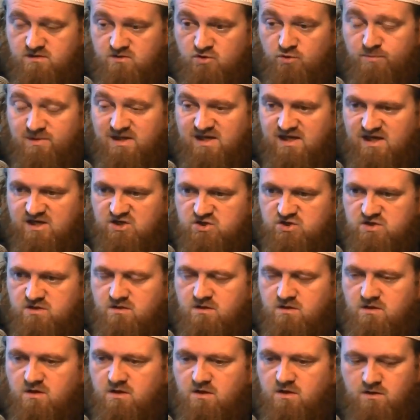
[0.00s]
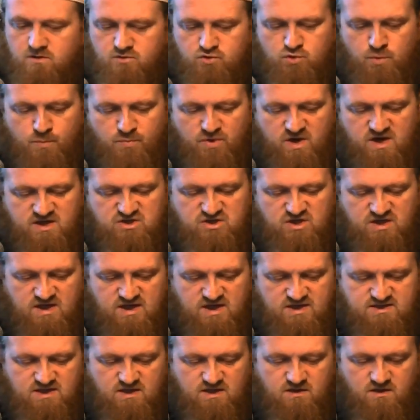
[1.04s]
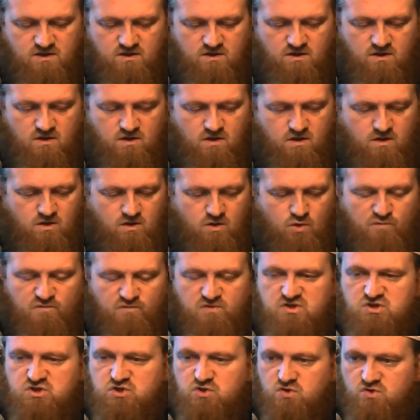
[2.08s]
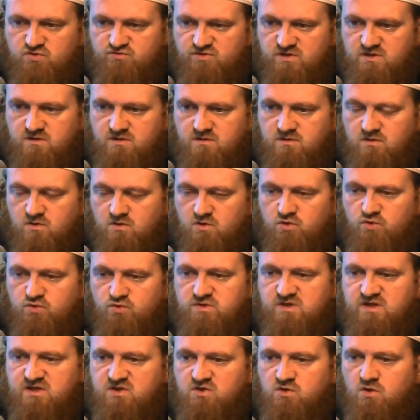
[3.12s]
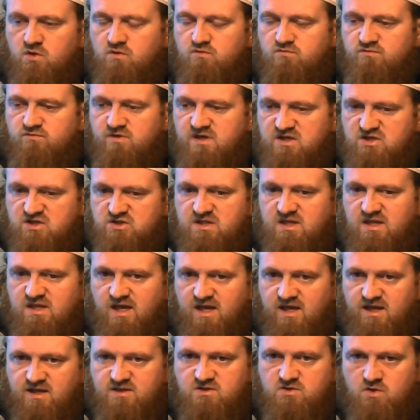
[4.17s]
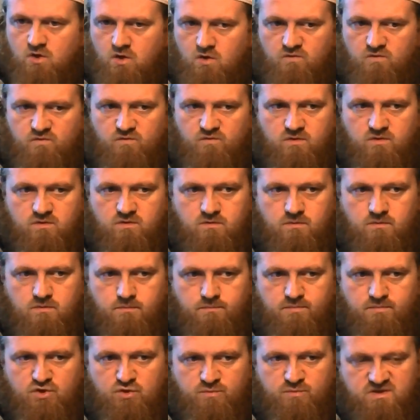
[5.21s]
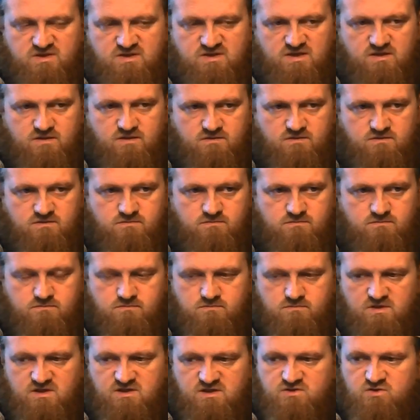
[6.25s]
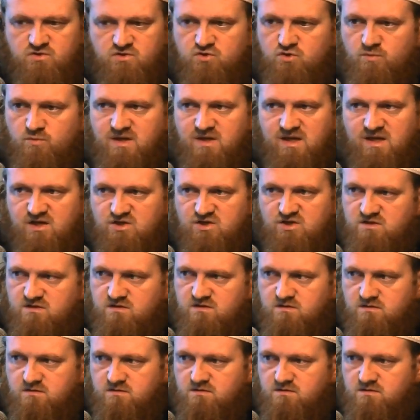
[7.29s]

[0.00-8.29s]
an obligation to pray janazah over children who did not reach the age of puberty. It is not an obligation.